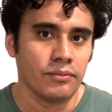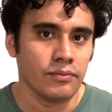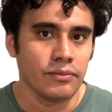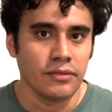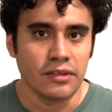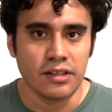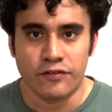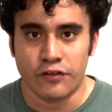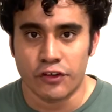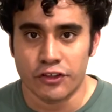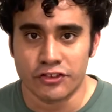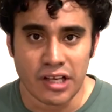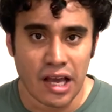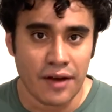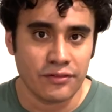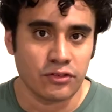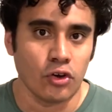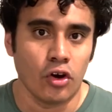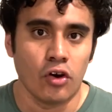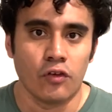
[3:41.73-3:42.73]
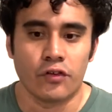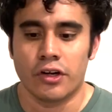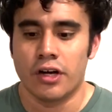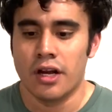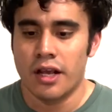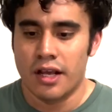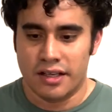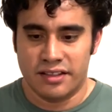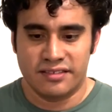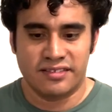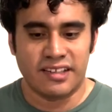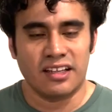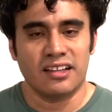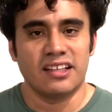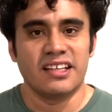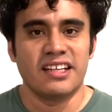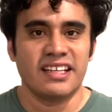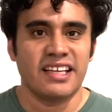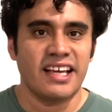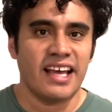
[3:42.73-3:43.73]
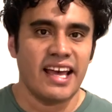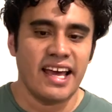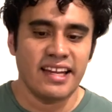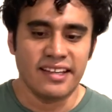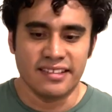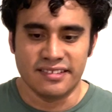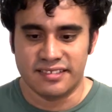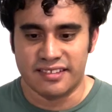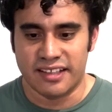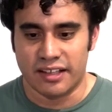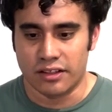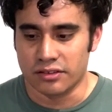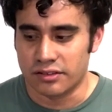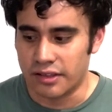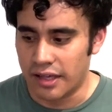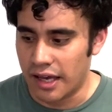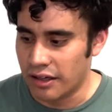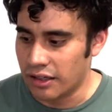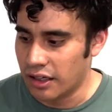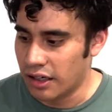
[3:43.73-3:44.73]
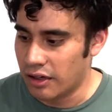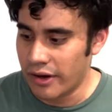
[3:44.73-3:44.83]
the first half's over, settle in again and settle down.